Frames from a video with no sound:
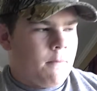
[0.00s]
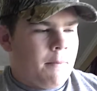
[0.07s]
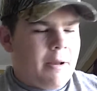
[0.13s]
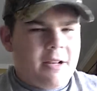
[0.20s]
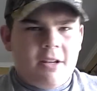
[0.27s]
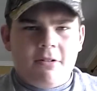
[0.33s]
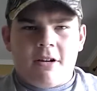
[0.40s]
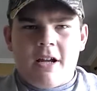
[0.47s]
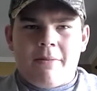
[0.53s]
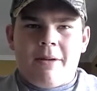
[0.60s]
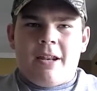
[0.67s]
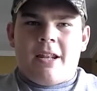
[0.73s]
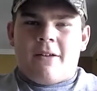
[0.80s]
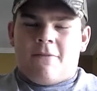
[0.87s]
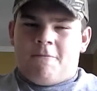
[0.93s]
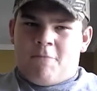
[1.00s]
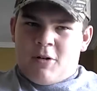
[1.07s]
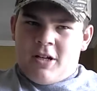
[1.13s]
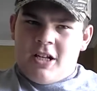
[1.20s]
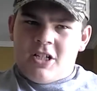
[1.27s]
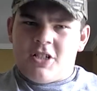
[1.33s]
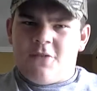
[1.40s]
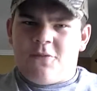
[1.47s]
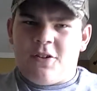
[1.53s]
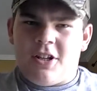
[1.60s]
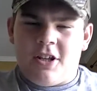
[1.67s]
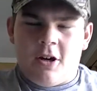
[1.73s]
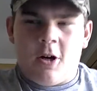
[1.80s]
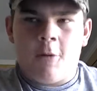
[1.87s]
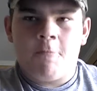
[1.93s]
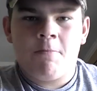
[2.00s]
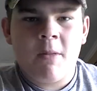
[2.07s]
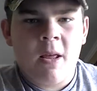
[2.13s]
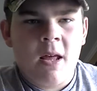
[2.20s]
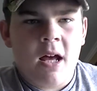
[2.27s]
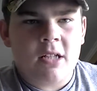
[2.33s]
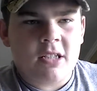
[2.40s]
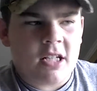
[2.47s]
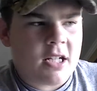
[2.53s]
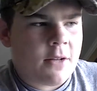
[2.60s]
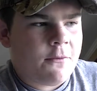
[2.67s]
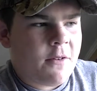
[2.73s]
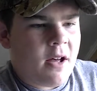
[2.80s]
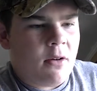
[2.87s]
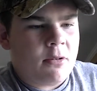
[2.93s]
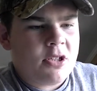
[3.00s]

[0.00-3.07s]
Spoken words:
about a year ago, I made a prediction video on the NFL.